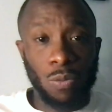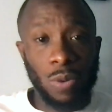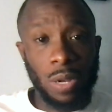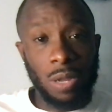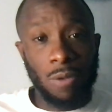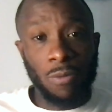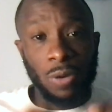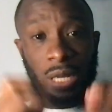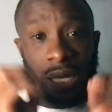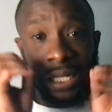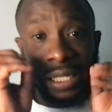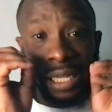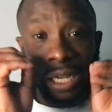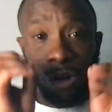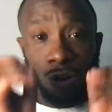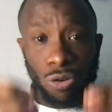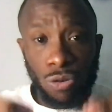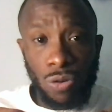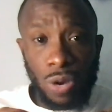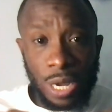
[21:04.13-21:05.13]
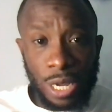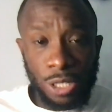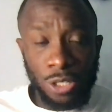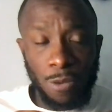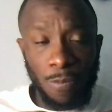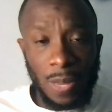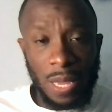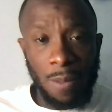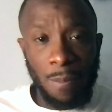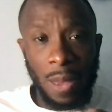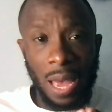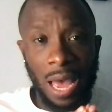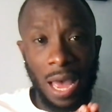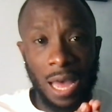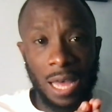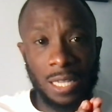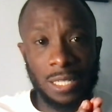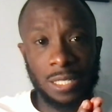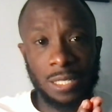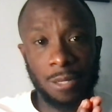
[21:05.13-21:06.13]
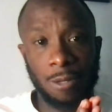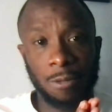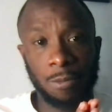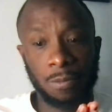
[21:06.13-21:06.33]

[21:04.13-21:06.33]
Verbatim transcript: with, for this decree to be passed.